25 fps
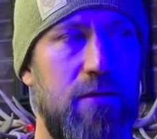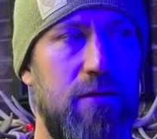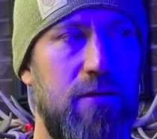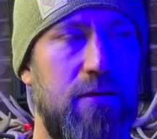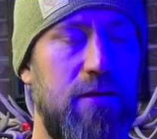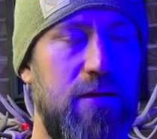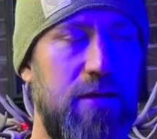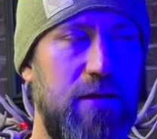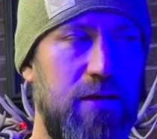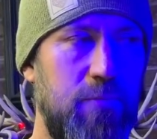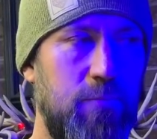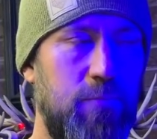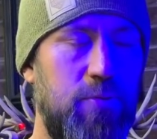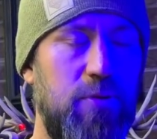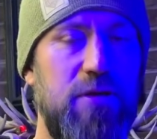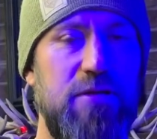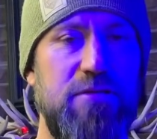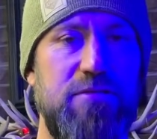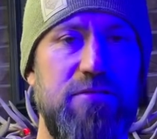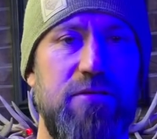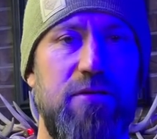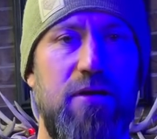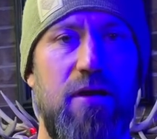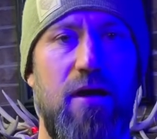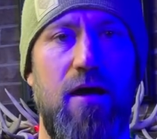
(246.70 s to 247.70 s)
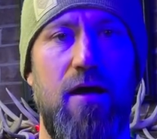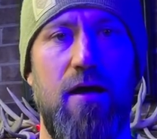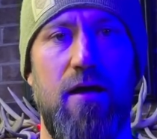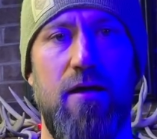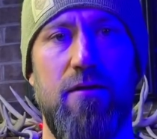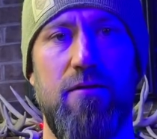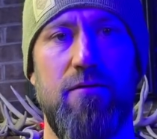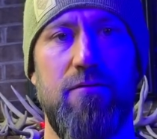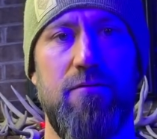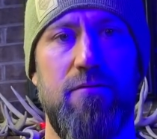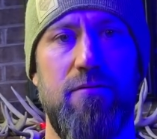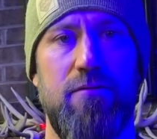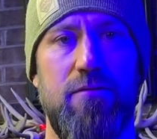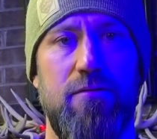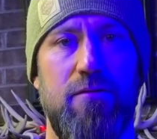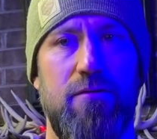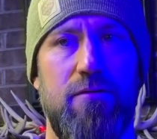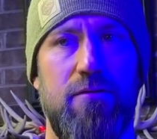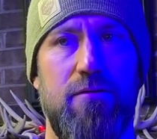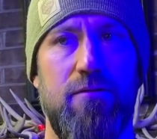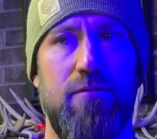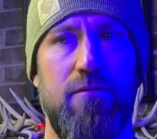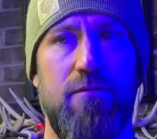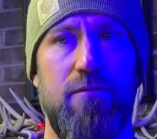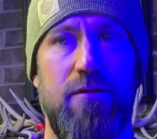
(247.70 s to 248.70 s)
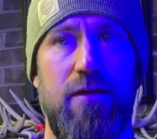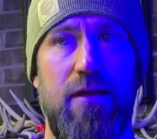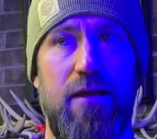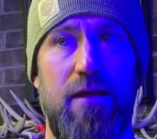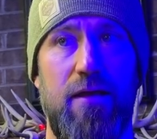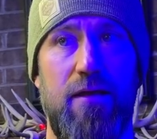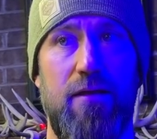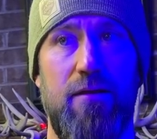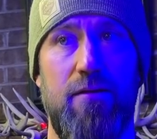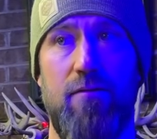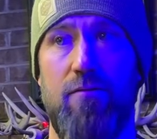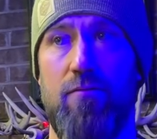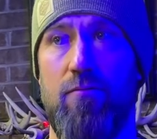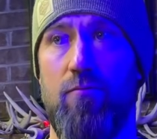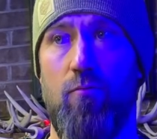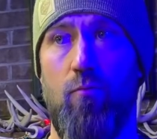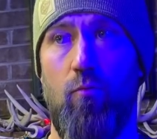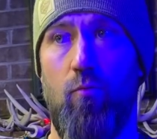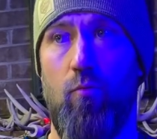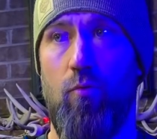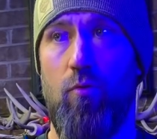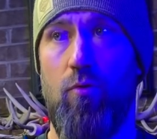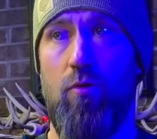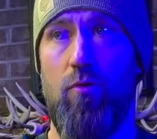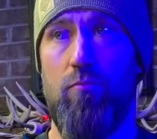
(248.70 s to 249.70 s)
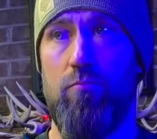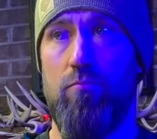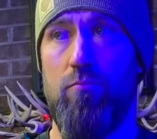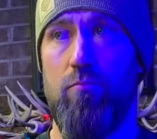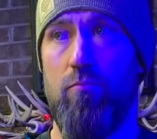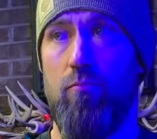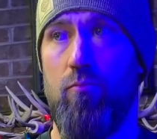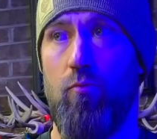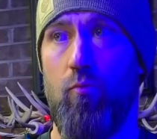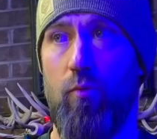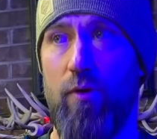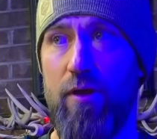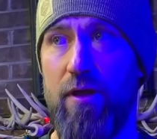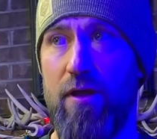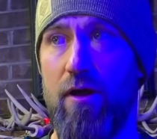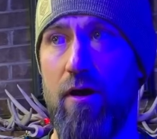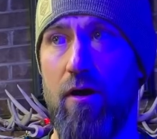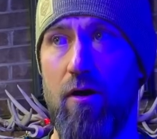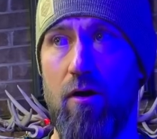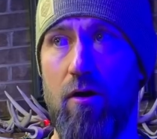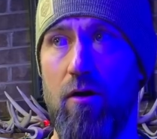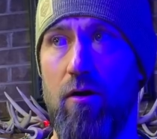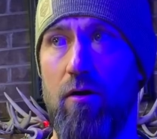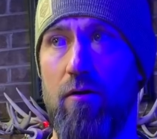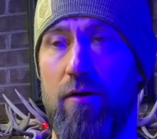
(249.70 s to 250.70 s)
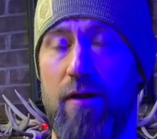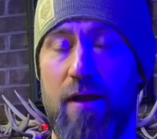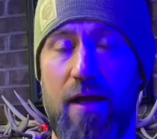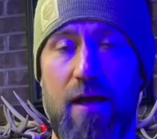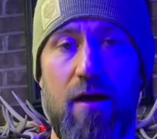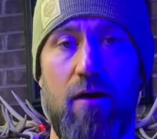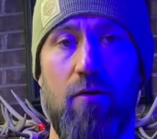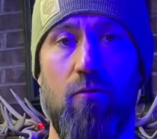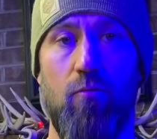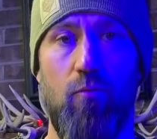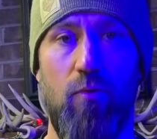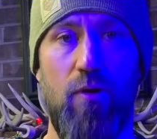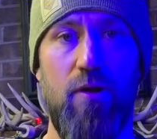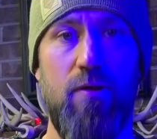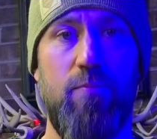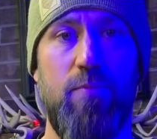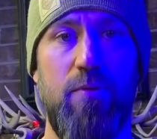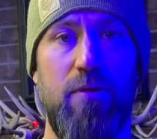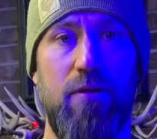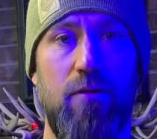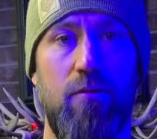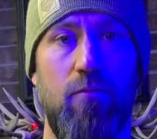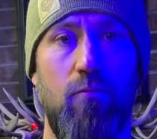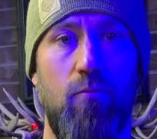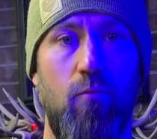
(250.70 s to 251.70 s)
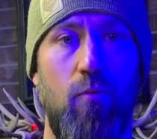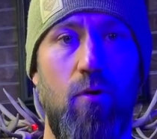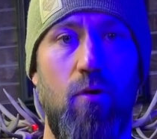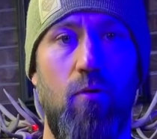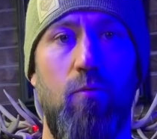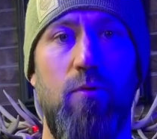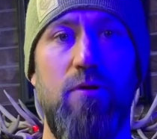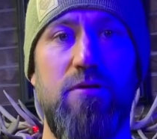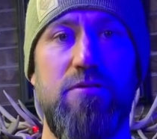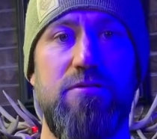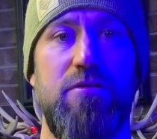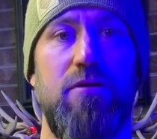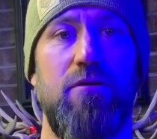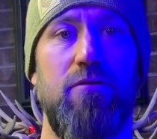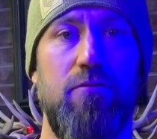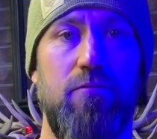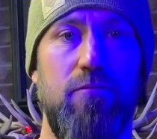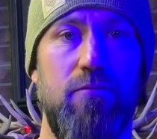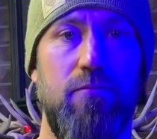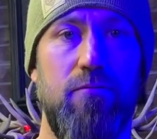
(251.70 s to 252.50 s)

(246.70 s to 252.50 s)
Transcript: in place of God. And we're we are now reaping what we sowed.